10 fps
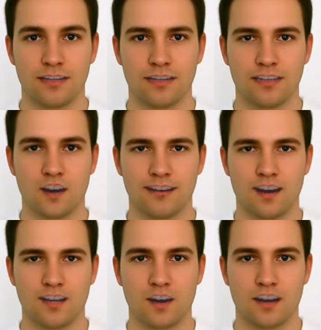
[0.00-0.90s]
It will
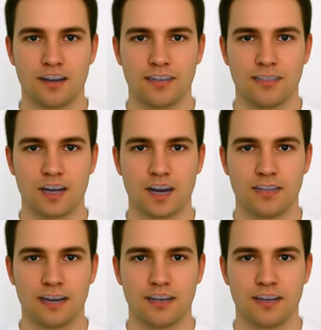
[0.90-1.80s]
be observed from the
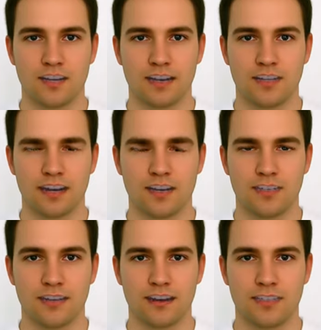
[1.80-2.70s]
language of the
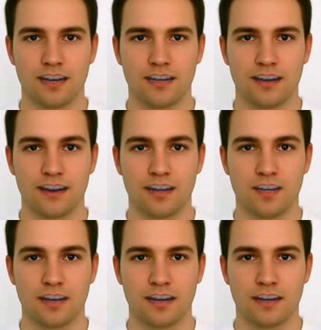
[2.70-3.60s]
ordinance that a
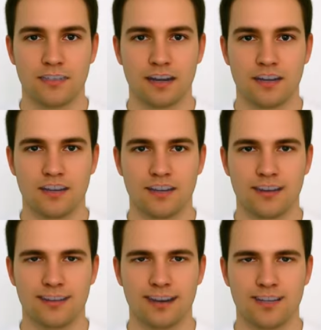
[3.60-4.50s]
distinction is to be
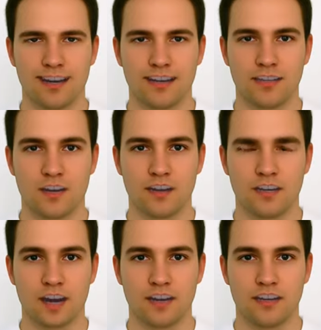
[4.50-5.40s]
drawn between the
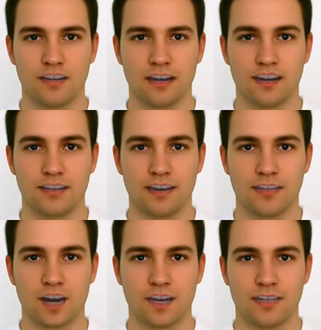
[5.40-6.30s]
terms operator and
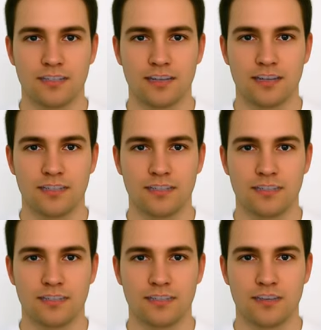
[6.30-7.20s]
driver.
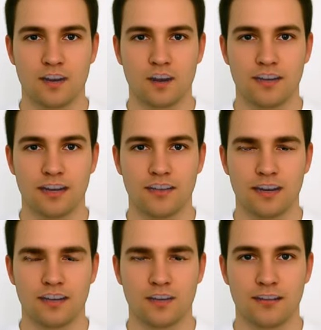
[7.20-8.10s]
The
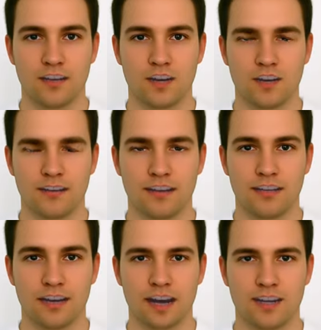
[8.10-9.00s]
operator of the service
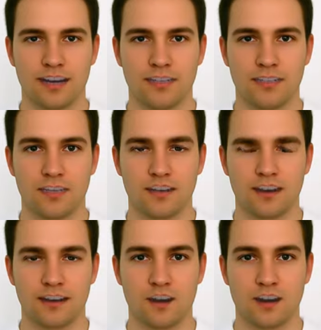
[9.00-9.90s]
car being the
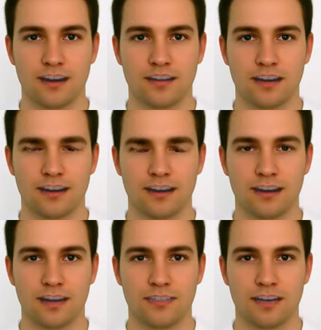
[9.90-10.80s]
person who is
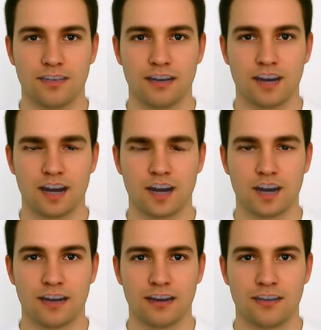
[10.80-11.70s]
licensed to have the car
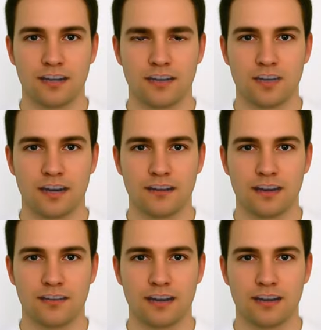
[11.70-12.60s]
on the streets in
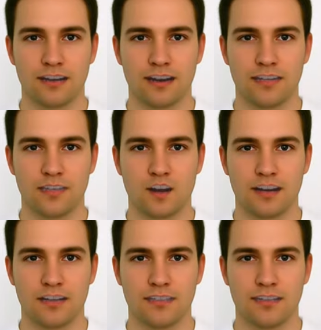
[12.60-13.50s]
the business of
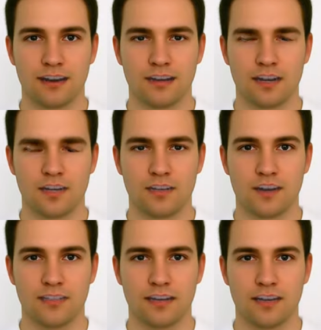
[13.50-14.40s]
carrying passengers
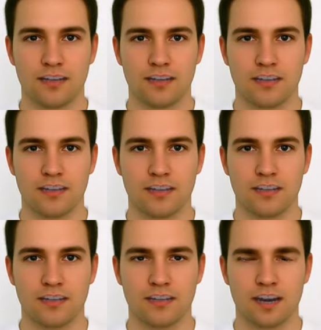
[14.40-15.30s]
for hire,
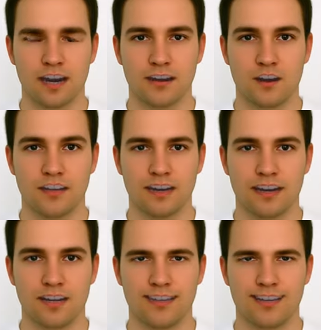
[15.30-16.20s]
while the
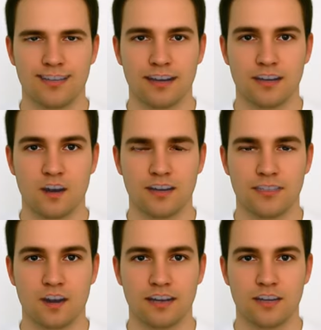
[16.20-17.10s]
driver is the one
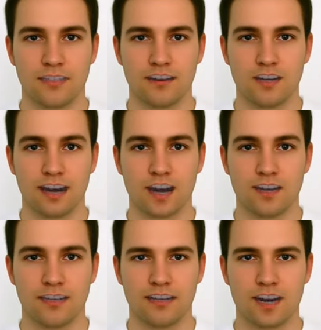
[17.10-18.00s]
who actually
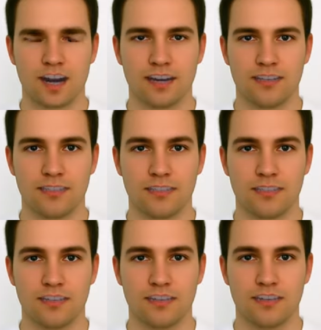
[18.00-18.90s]
drives the car.
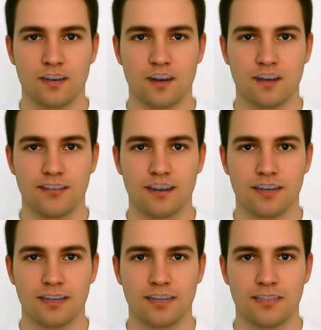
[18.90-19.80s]

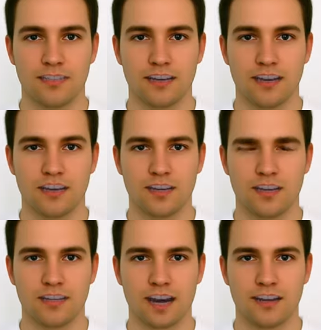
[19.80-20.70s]
However, in the
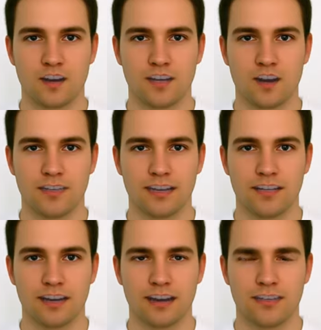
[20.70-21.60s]
actual prosecution
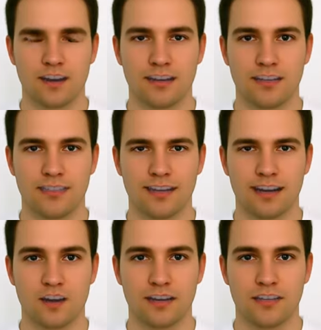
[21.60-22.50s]
of business,
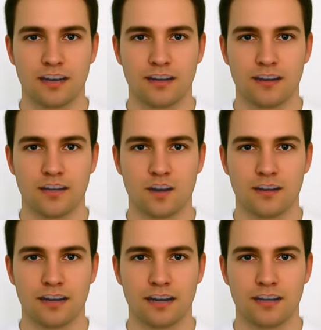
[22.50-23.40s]
it was possible
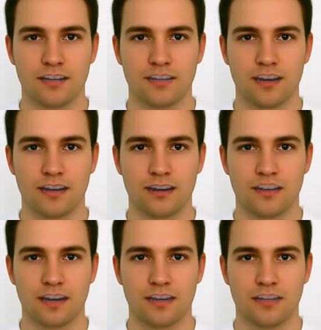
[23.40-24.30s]
for the same person
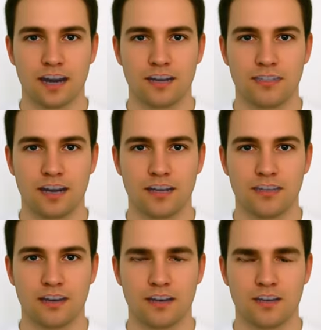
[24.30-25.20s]
to be both
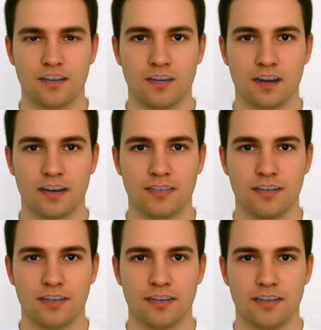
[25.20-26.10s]
operator and driver.